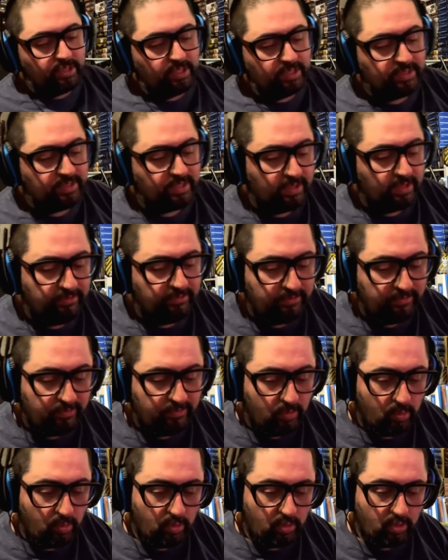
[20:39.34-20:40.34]
stuff
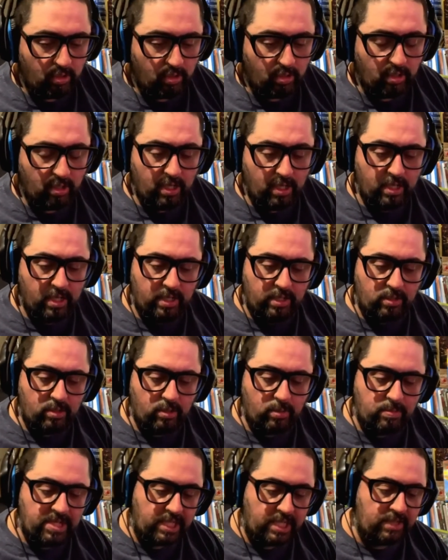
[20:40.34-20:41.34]
for your
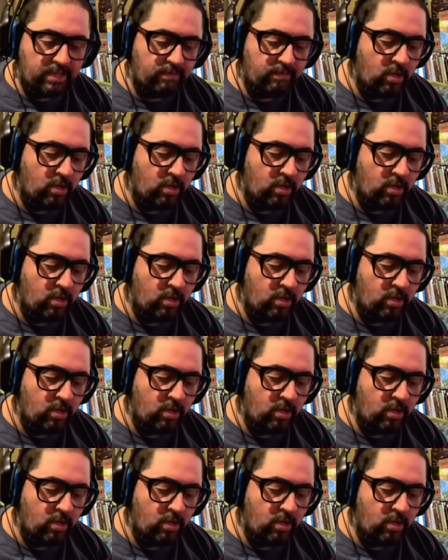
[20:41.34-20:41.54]
objective